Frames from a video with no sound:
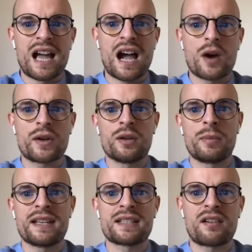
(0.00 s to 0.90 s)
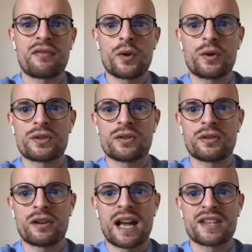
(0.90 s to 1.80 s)
how companies are focused
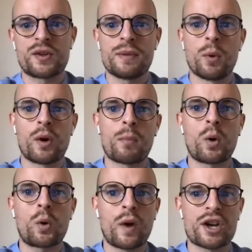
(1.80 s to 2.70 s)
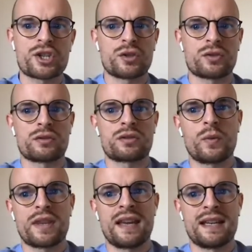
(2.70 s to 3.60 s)
on answering more and more questions
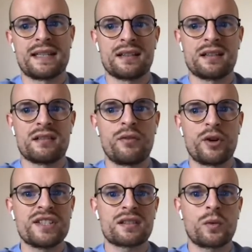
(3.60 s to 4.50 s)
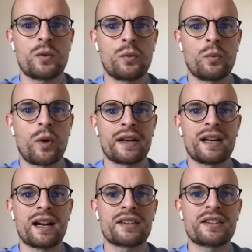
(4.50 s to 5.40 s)
with data. For instance,
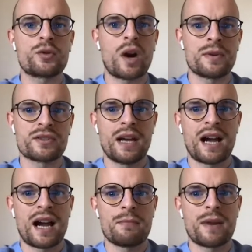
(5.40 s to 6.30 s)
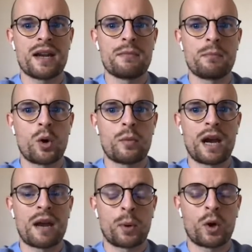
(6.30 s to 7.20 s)
what are the drivers behind my
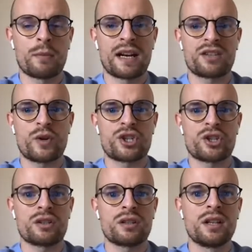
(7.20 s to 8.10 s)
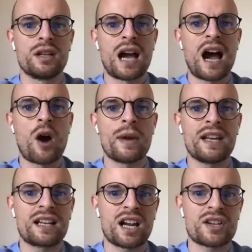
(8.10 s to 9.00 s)
employment attrition?
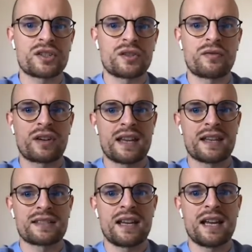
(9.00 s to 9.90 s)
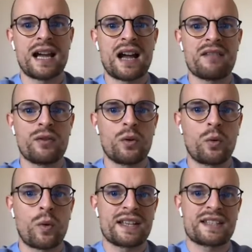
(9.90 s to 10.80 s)
How many clusters of clients I have,
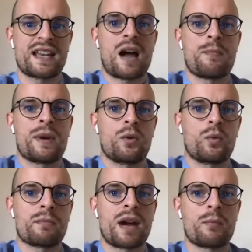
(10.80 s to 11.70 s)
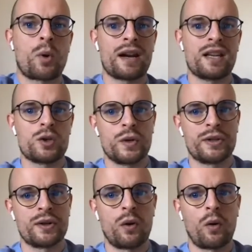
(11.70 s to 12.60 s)
or what is happening with my brand in
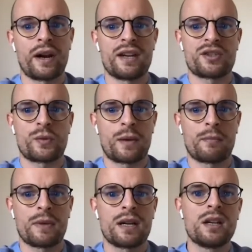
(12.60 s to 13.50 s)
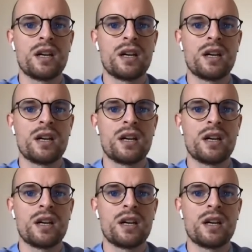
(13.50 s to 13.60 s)
Twitter or Instagram?